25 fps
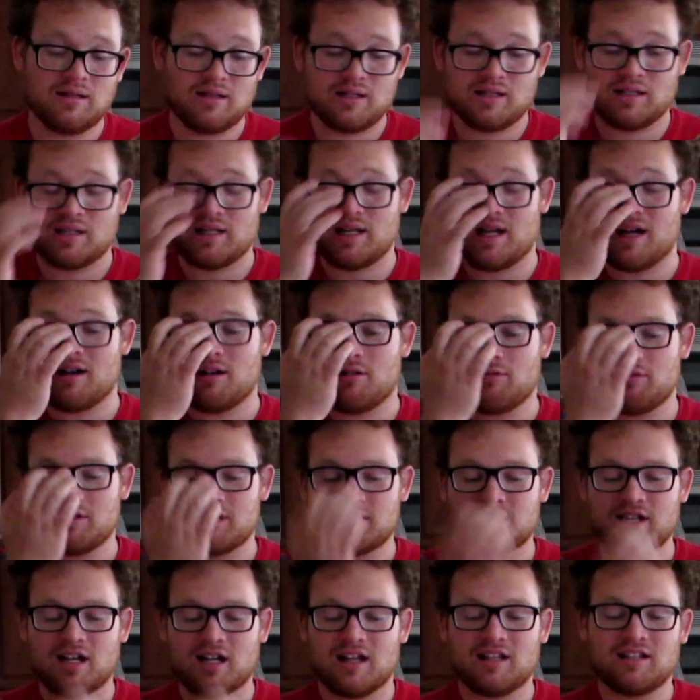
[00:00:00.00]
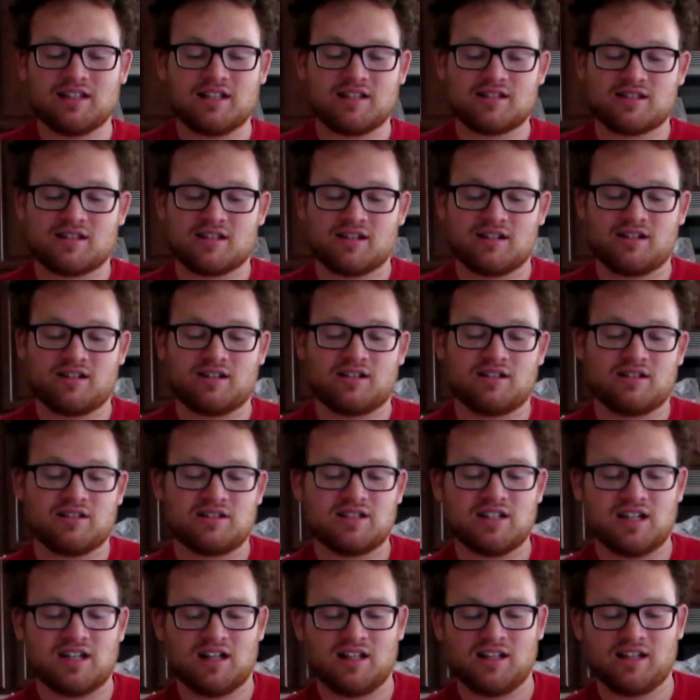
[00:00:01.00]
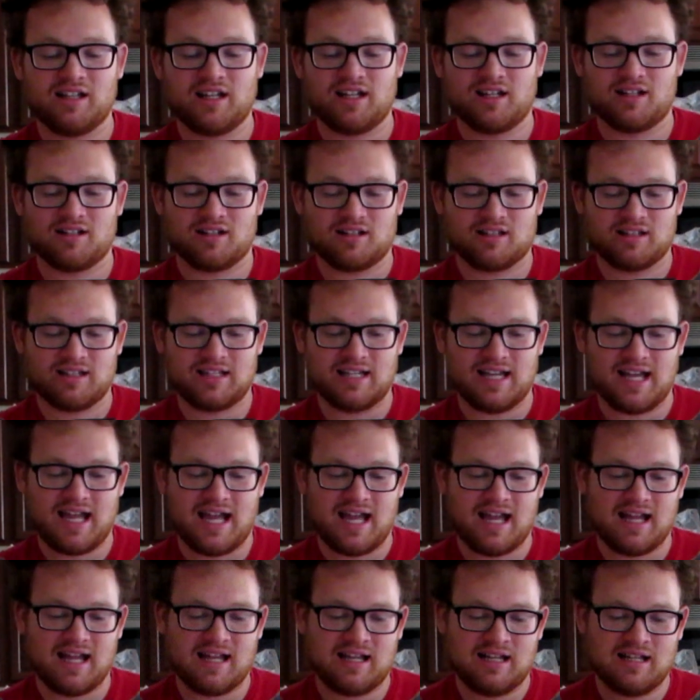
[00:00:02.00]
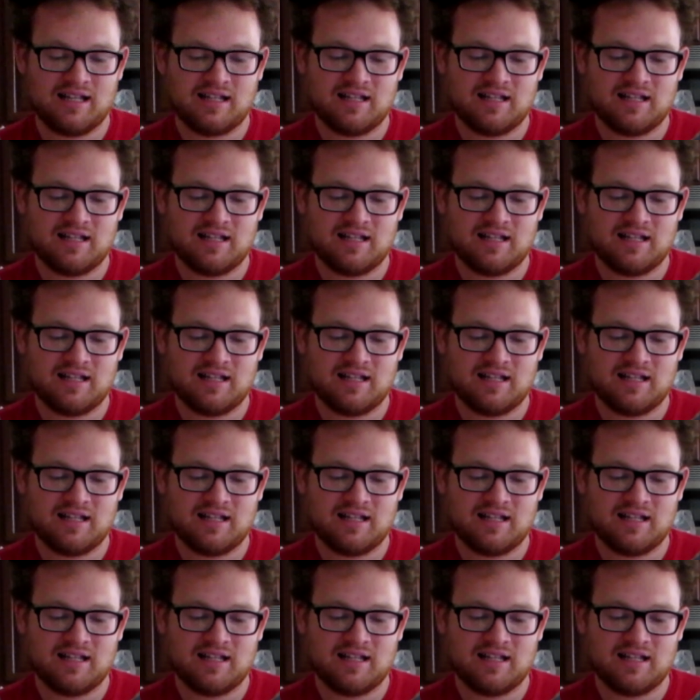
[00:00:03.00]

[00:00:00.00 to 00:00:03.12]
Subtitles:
Now it was Dolly's turn. Dolly, called the hat.